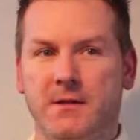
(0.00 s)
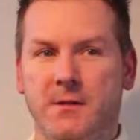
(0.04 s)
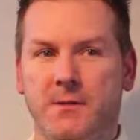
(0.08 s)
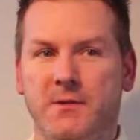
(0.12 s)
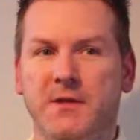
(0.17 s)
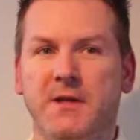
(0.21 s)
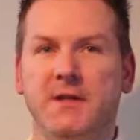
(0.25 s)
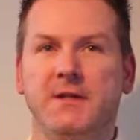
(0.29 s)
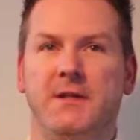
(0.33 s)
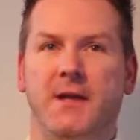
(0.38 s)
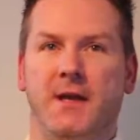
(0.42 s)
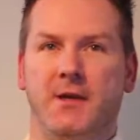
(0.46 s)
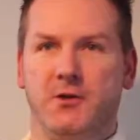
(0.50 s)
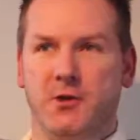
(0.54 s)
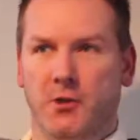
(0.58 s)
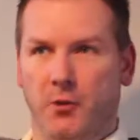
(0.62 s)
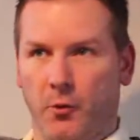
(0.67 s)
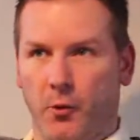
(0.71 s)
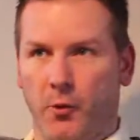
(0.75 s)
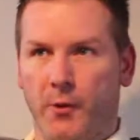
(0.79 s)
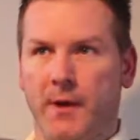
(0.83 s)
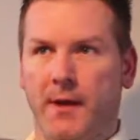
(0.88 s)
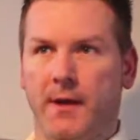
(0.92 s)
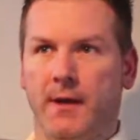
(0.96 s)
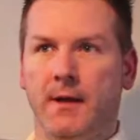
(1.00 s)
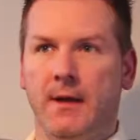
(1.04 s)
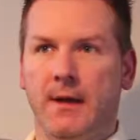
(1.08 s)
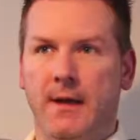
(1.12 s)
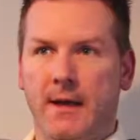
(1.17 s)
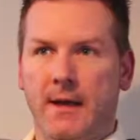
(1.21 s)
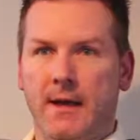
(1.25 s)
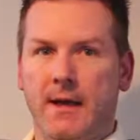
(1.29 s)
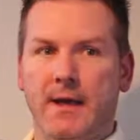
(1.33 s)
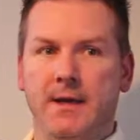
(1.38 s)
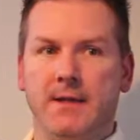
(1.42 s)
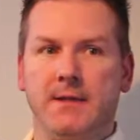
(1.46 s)
So I'll say Sergio Leone
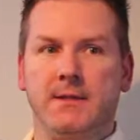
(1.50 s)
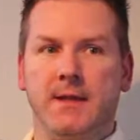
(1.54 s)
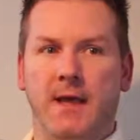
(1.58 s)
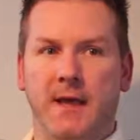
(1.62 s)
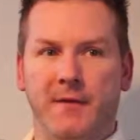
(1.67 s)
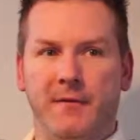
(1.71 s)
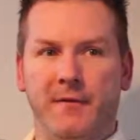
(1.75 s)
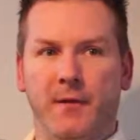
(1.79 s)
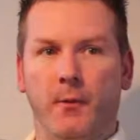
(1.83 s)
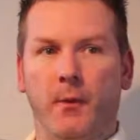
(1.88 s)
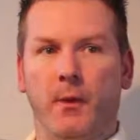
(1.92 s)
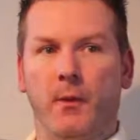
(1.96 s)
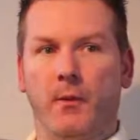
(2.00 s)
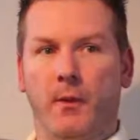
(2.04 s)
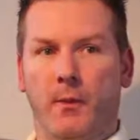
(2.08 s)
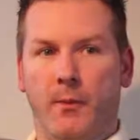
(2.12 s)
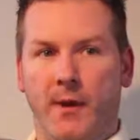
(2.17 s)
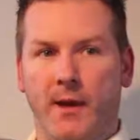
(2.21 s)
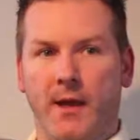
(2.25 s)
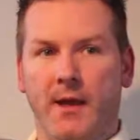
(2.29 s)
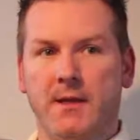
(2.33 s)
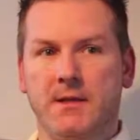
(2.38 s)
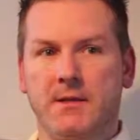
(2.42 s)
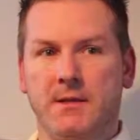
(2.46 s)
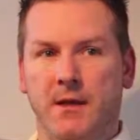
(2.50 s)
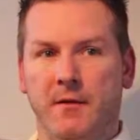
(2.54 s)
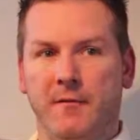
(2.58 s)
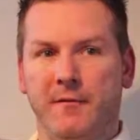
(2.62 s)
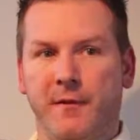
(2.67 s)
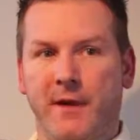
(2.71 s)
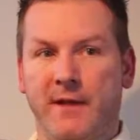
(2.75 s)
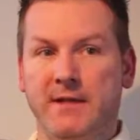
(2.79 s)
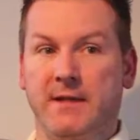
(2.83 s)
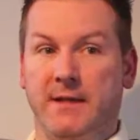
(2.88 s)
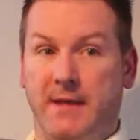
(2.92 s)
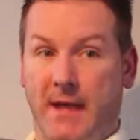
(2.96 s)
is definitely one of my biggest
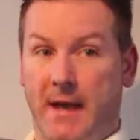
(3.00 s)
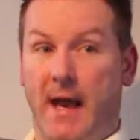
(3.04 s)
influences,